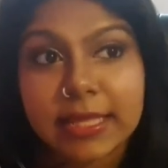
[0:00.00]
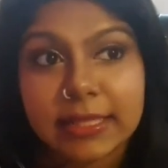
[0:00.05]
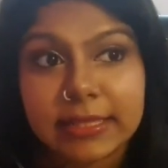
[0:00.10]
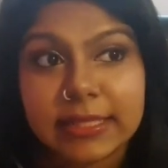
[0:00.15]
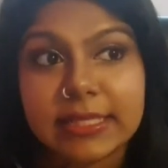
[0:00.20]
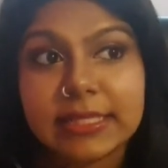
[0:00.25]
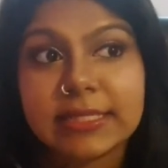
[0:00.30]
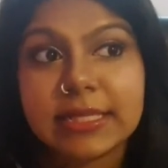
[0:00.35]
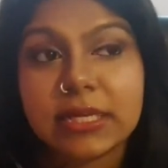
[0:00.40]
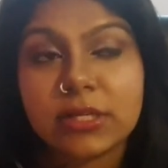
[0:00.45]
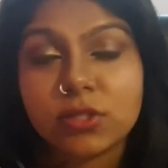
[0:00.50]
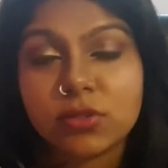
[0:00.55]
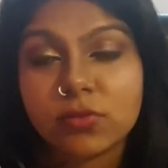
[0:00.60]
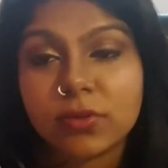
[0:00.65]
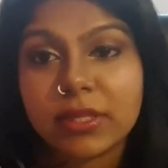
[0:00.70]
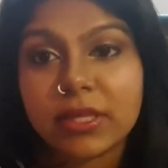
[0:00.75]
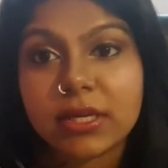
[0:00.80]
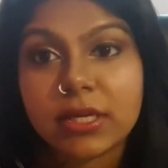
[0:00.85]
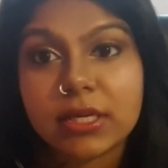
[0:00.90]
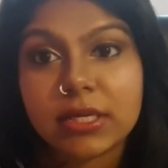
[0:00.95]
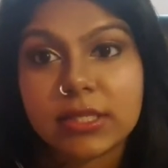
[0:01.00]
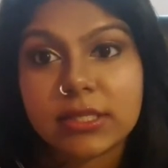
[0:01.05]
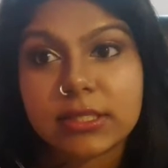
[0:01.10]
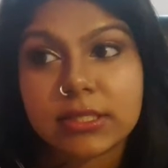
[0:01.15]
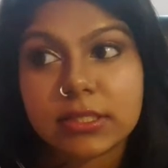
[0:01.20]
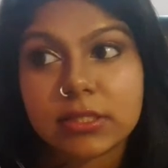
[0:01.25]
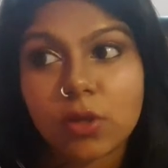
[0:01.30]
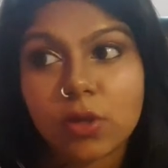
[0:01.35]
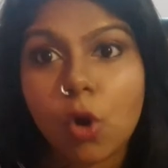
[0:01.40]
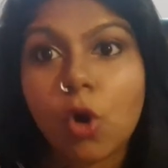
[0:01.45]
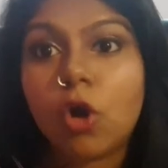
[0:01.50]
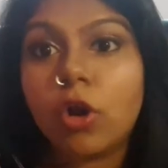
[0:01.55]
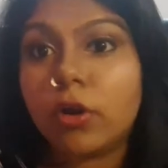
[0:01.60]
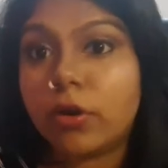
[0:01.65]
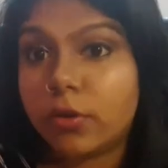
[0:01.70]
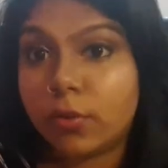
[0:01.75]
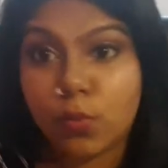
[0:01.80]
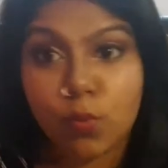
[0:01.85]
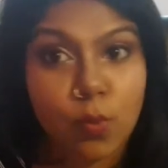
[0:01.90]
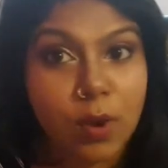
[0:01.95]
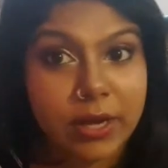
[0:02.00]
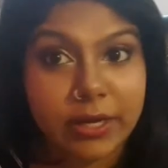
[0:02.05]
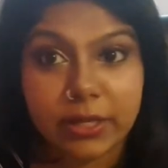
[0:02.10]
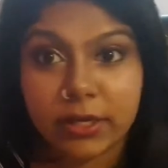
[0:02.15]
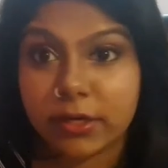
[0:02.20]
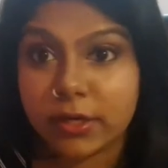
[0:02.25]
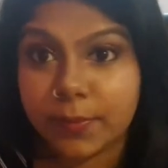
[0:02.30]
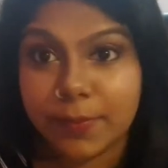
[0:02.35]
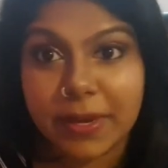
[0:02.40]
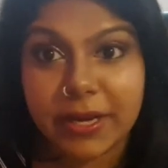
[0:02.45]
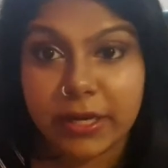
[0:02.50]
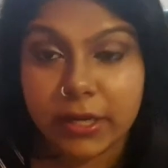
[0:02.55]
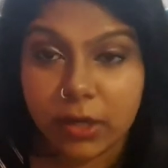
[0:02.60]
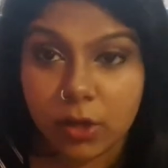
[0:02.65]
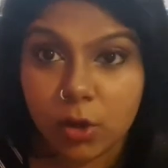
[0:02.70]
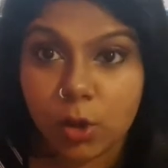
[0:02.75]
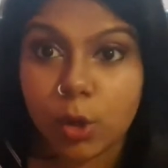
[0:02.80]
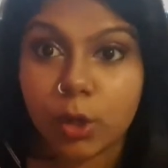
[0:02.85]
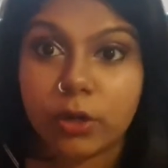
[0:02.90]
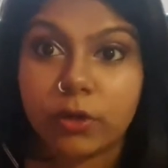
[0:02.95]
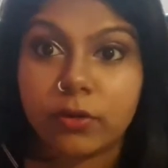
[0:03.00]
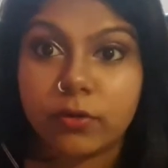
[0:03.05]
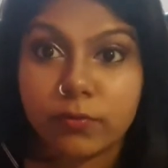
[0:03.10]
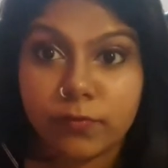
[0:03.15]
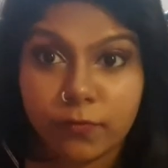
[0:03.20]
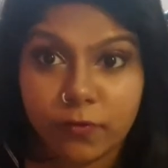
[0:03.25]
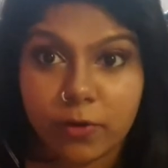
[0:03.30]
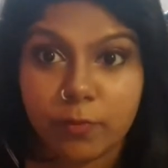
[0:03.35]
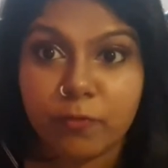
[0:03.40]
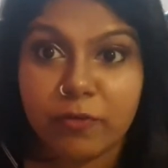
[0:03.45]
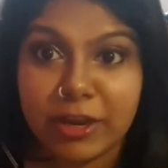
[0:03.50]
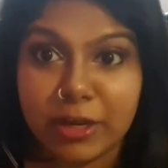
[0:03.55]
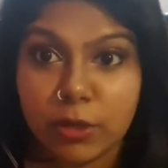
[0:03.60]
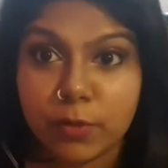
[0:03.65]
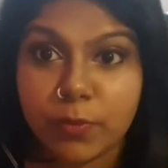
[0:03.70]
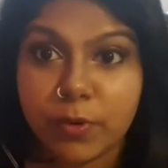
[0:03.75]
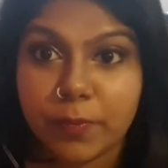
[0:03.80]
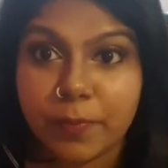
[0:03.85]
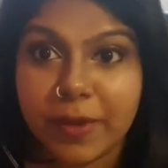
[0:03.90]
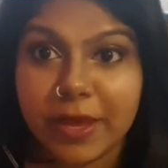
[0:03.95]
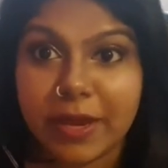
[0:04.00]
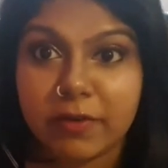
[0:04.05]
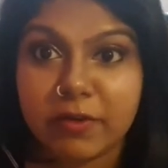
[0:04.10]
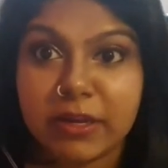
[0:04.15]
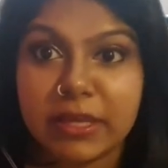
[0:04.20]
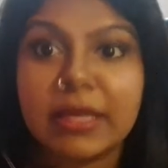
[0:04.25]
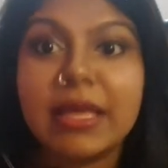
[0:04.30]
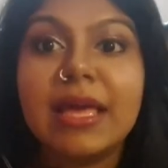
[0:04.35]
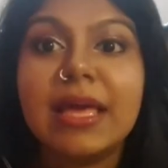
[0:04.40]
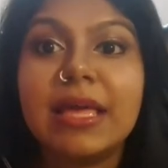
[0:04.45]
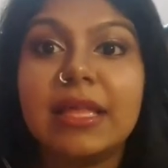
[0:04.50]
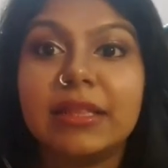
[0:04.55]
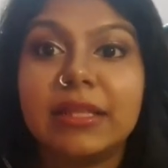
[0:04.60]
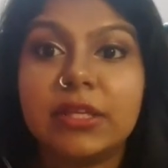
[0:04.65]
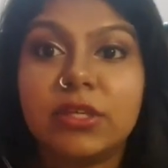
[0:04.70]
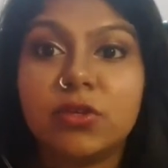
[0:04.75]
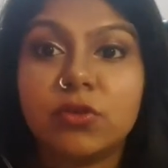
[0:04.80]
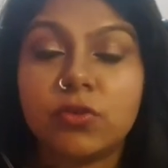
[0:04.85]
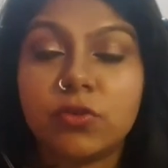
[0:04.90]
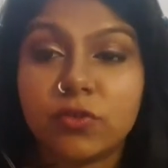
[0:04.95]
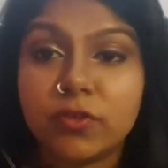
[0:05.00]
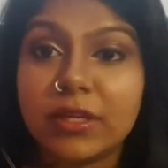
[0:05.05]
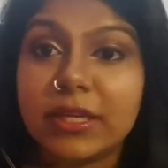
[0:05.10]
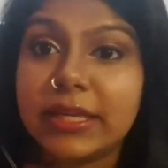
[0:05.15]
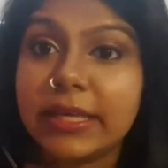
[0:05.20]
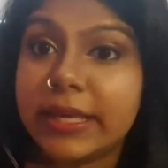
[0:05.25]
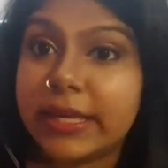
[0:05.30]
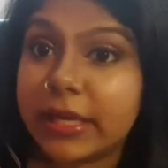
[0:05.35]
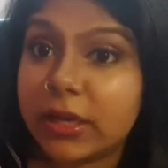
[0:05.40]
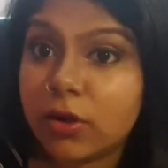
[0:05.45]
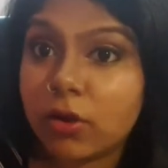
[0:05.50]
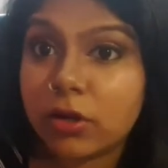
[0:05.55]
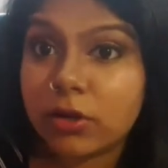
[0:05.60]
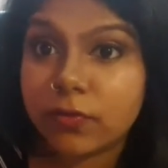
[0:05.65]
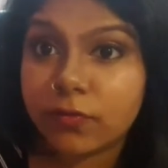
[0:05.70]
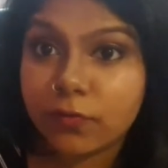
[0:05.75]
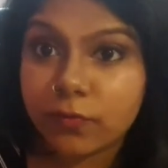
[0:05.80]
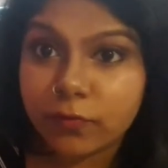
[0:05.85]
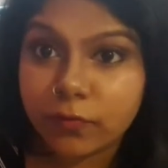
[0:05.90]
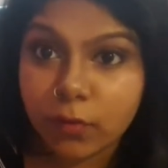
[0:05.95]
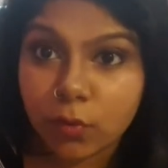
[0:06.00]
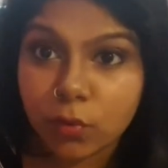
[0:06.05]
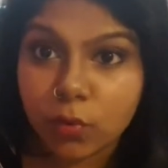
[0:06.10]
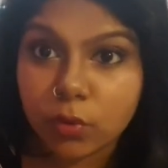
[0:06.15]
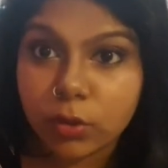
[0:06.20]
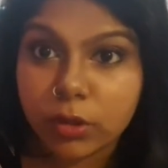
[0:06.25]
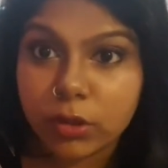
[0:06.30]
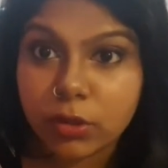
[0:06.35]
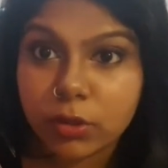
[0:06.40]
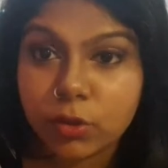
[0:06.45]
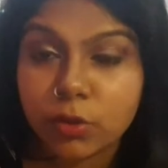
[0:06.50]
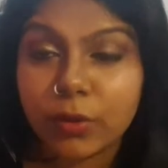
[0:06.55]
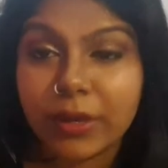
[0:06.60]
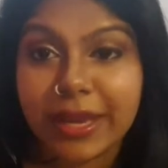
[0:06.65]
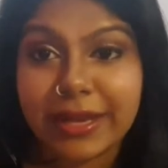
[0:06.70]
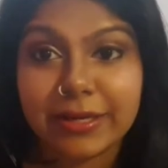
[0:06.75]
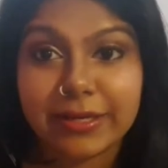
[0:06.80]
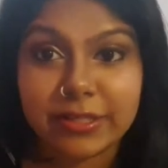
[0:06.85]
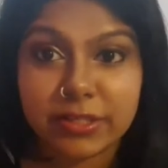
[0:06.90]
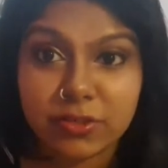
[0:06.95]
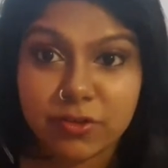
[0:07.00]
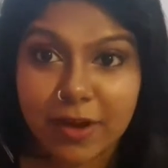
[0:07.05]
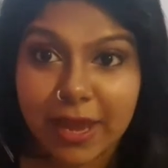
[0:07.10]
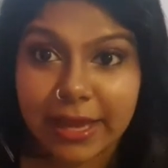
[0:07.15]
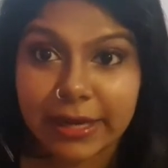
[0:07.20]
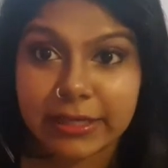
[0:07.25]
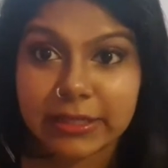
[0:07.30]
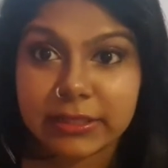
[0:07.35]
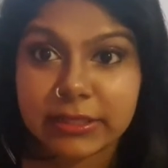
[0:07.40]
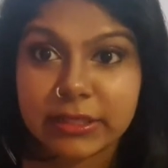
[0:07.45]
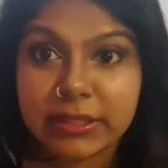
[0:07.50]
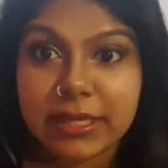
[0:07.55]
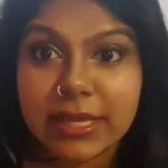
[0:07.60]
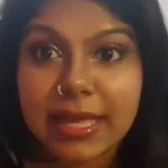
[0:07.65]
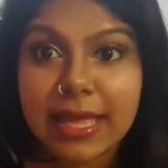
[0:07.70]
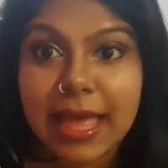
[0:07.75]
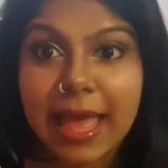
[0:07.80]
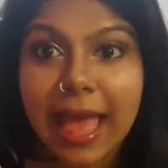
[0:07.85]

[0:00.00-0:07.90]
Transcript: These are 2 years or 1 year, depending on from when you're preparing, that you really cannot afford to get distracted.